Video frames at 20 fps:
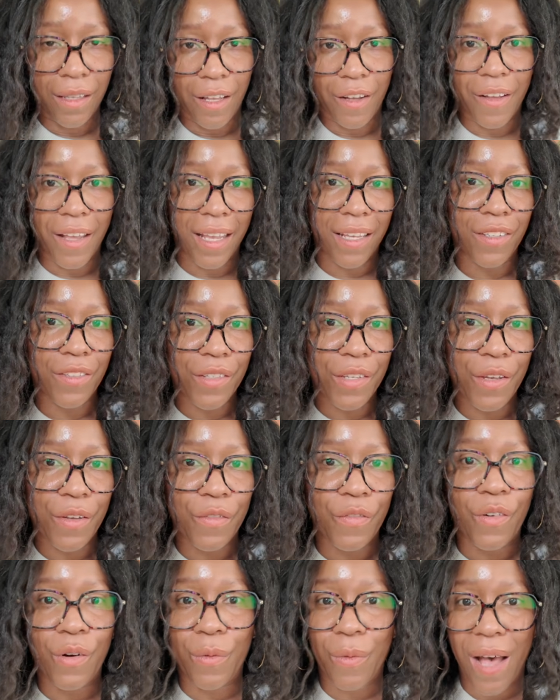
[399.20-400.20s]
Okay, so
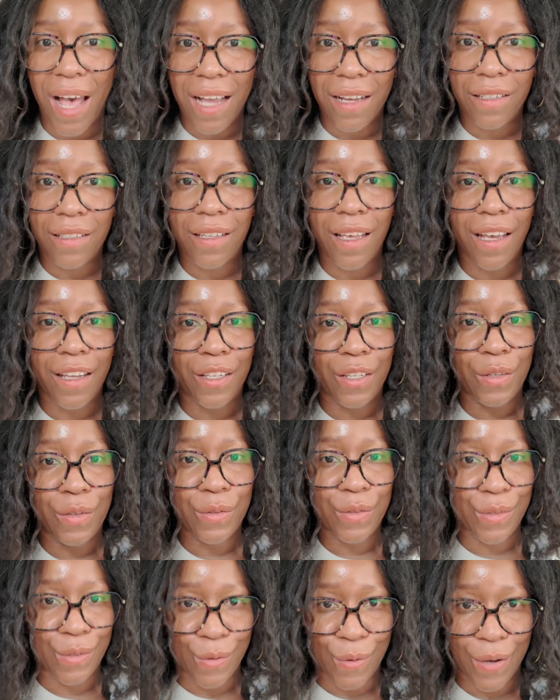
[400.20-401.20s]
for wax, I
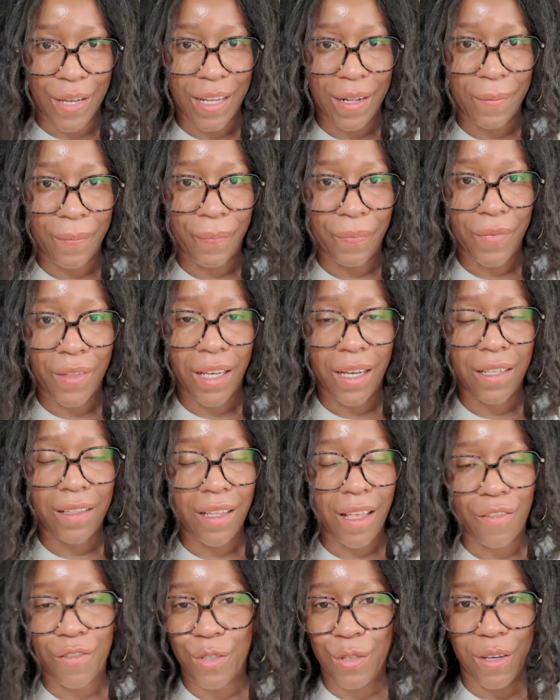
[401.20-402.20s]
use soy. I
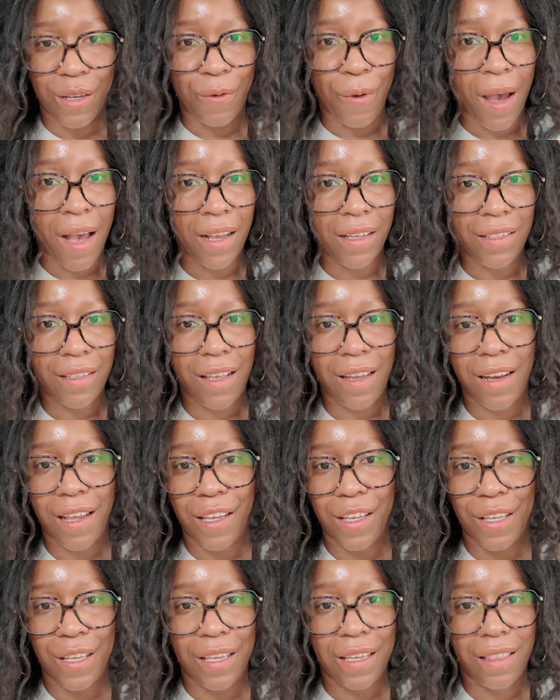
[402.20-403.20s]
love soy wax, and
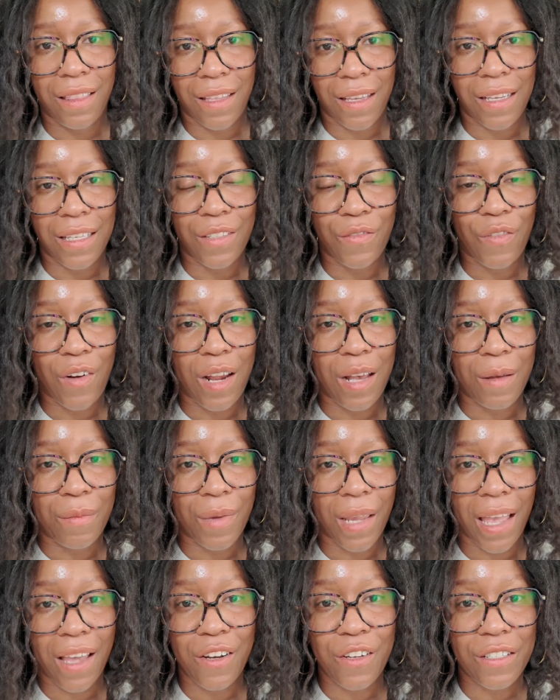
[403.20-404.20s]
I get these from
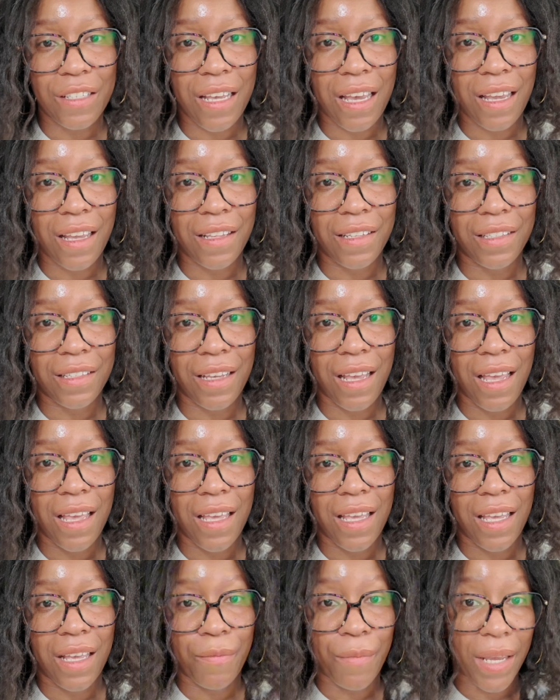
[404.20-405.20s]
CandleScience.
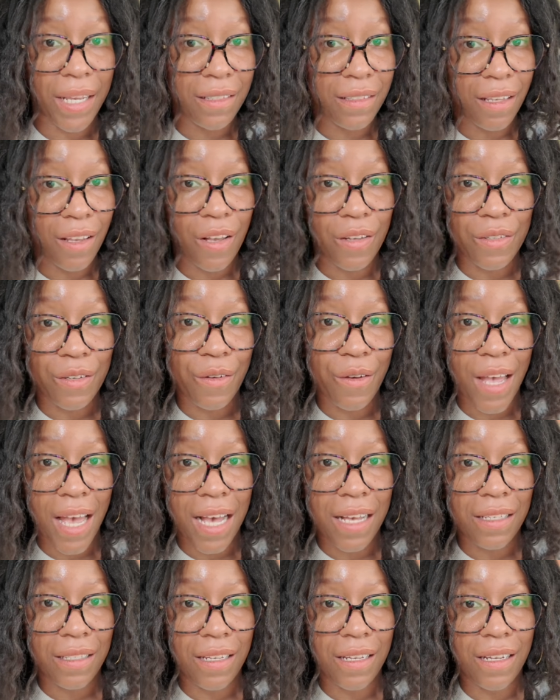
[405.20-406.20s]
Makesy also
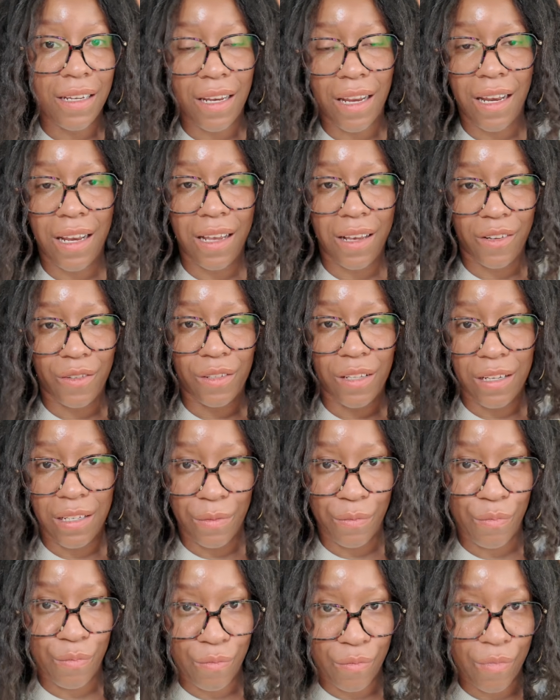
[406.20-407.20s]
has it, and I'll
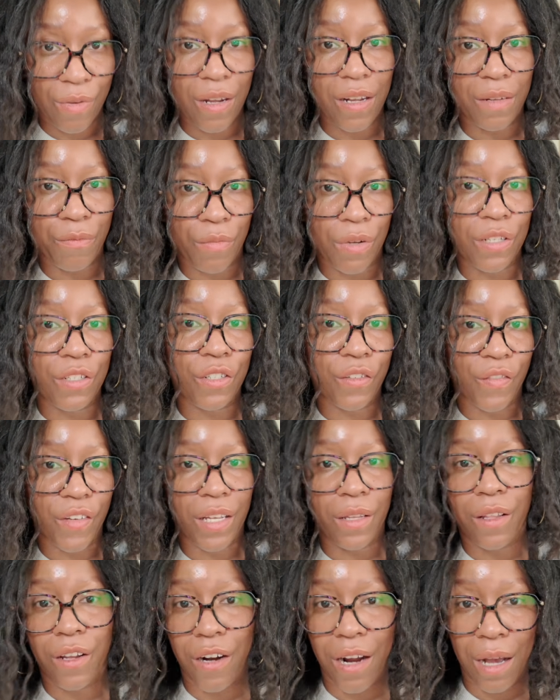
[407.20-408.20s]
list a bunch of
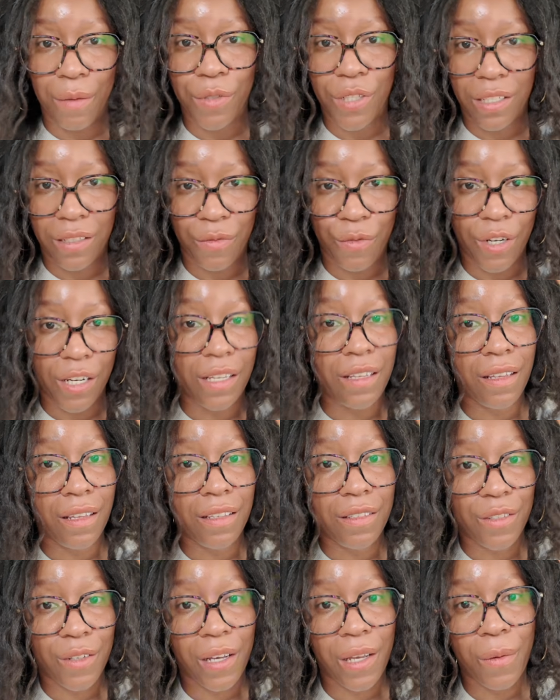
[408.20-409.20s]
other options where you can
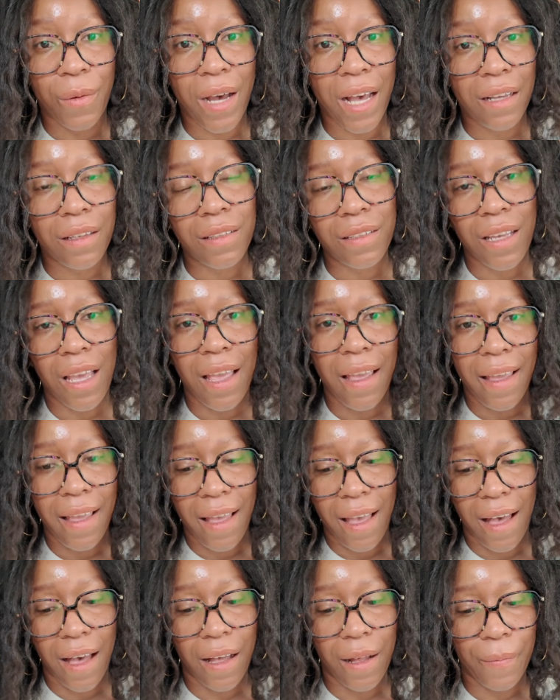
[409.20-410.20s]
get soy wax.
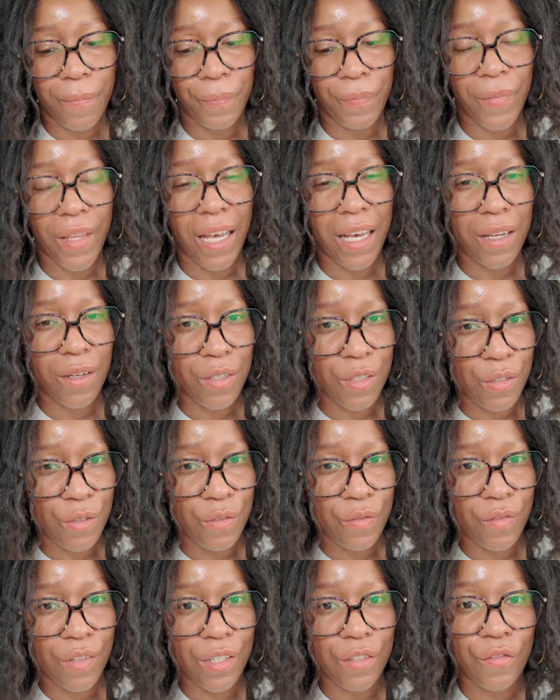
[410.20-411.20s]
I
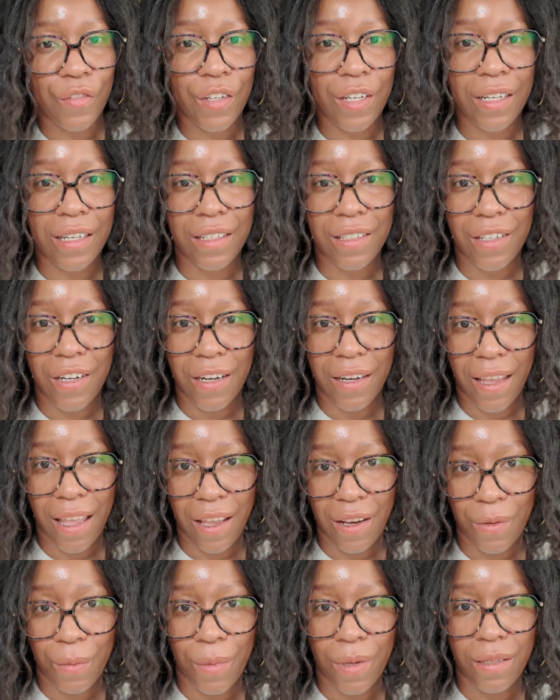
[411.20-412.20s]
do feel if you're going to start a
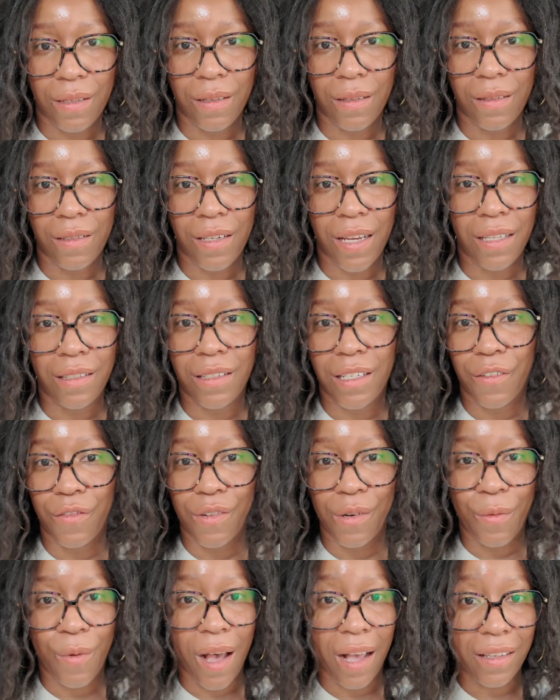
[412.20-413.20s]
candle business, test
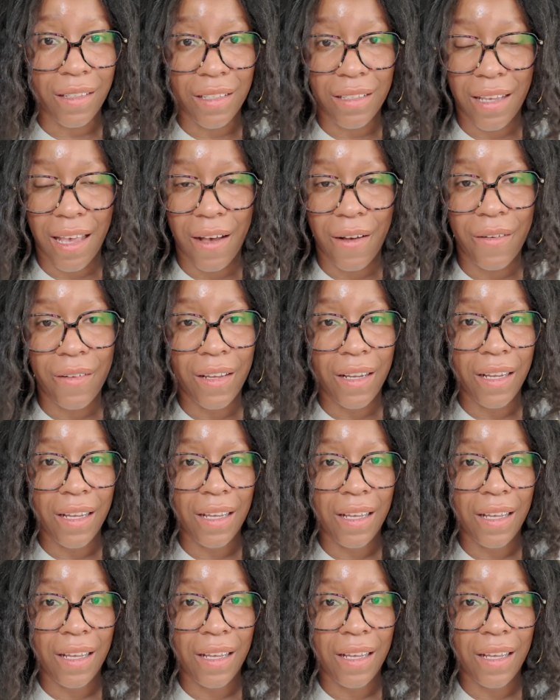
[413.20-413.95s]
different waxes out.